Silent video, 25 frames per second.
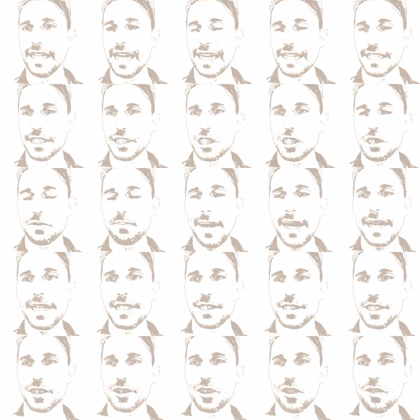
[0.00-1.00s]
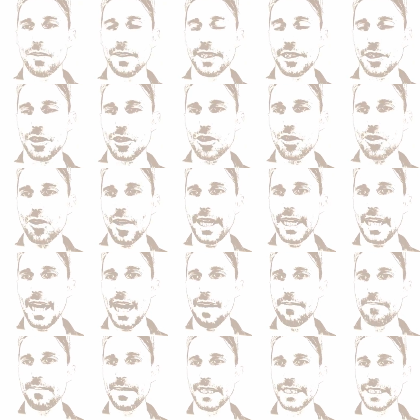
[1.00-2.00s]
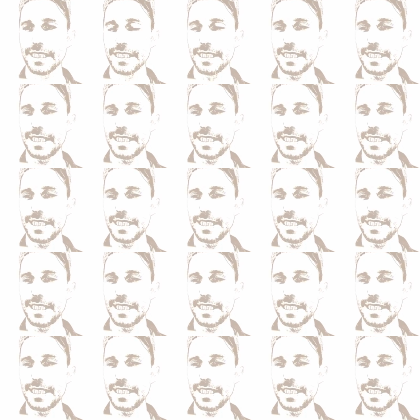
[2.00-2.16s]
in space, it's going straight up and